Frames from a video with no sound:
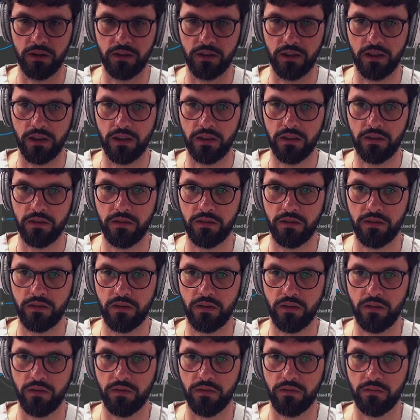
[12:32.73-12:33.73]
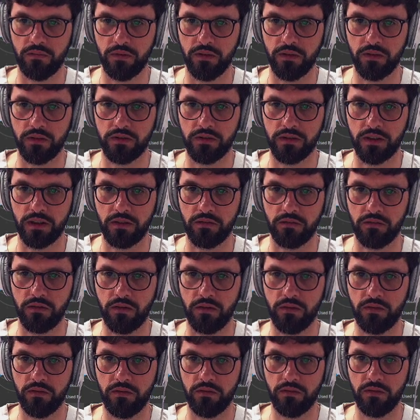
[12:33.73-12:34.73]
again, how that works. Second
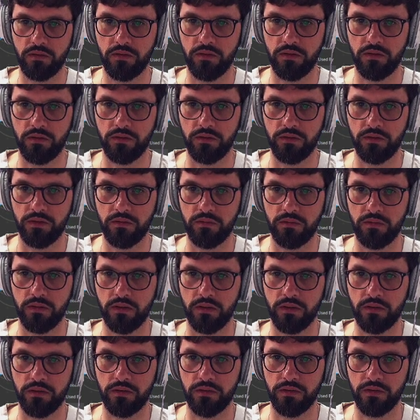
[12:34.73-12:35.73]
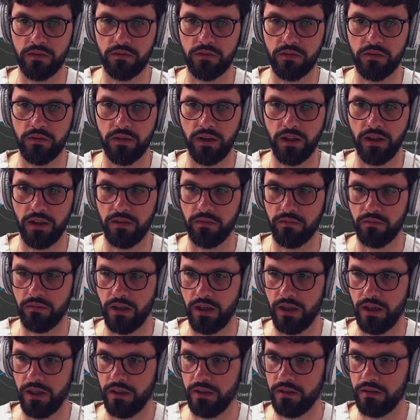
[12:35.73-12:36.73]
row, 0, 1, 0, and
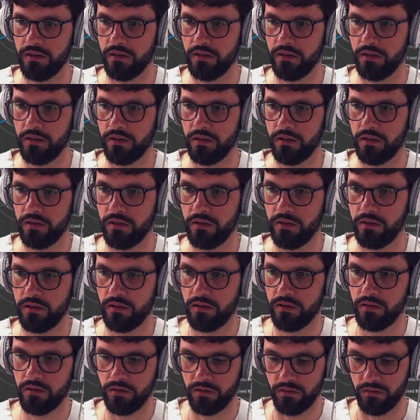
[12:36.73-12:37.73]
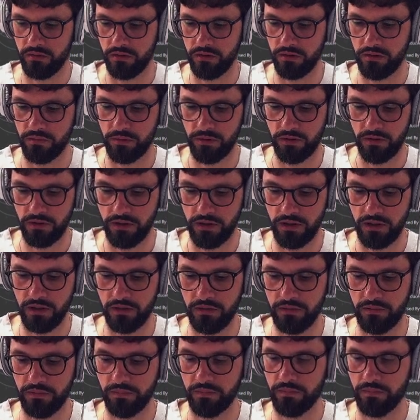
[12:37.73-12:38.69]
y. So just put it here.